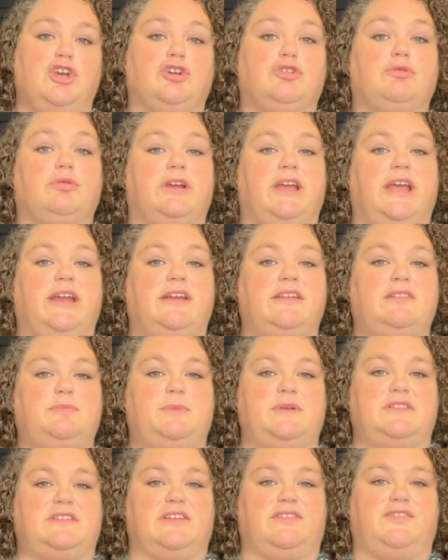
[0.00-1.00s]
Create a
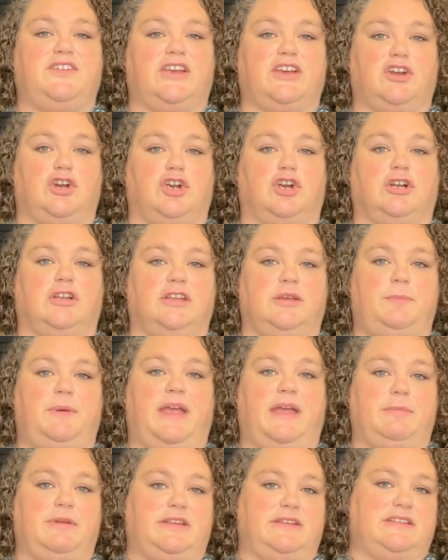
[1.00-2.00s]
specific early
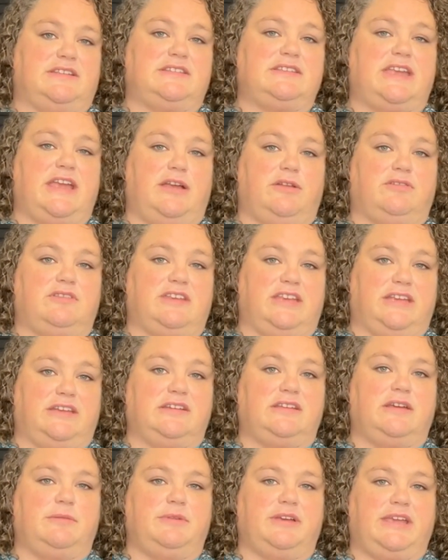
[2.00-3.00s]
payment discounts
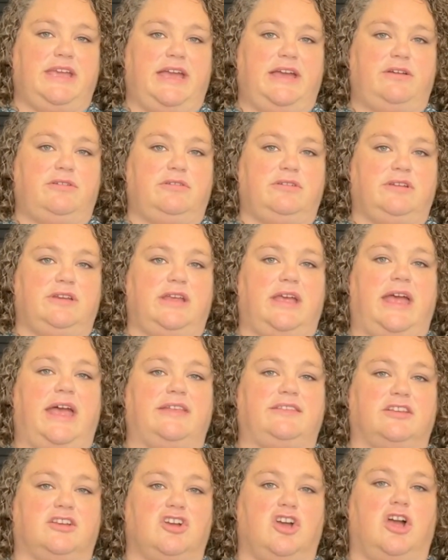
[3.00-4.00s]
income account
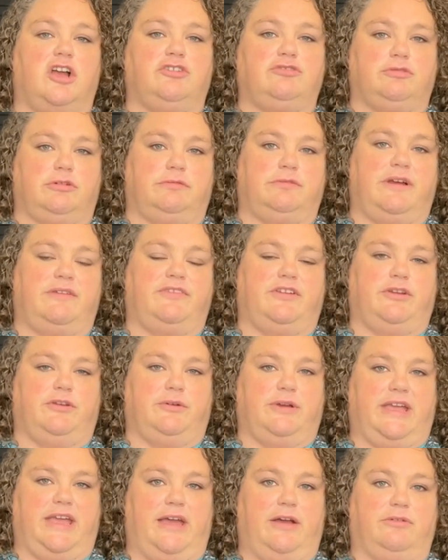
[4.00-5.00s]
as a contra
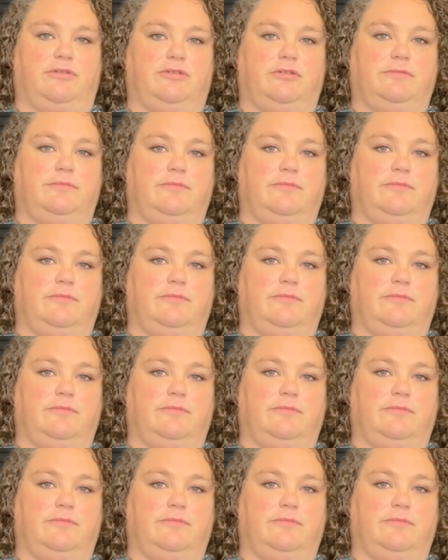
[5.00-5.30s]
revenue account.